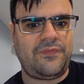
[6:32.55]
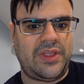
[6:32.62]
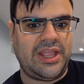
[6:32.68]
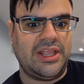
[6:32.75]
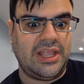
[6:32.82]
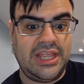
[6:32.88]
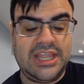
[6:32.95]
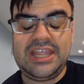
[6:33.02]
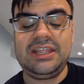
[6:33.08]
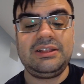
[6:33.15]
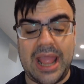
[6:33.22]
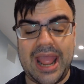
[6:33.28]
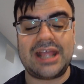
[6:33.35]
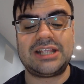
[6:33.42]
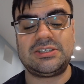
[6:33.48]
Eh, he
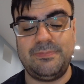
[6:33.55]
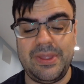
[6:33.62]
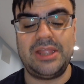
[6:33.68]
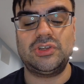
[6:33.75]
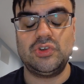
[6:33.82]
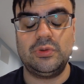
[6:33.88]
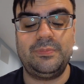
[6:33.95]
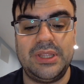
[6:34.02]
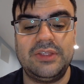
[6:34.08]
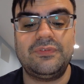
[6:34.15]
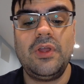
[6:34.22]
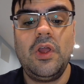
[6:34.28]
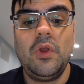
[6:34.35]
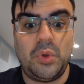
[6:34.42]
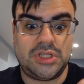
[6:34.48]
has major beef
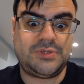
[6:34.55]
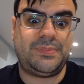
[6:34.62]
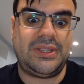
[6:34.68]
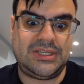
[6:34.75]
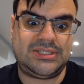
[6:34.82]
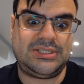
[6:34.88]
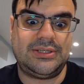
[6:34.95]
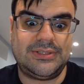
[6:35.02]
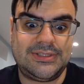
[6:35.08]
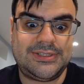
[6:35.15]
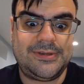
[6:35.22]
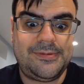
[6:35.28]
with Spacians.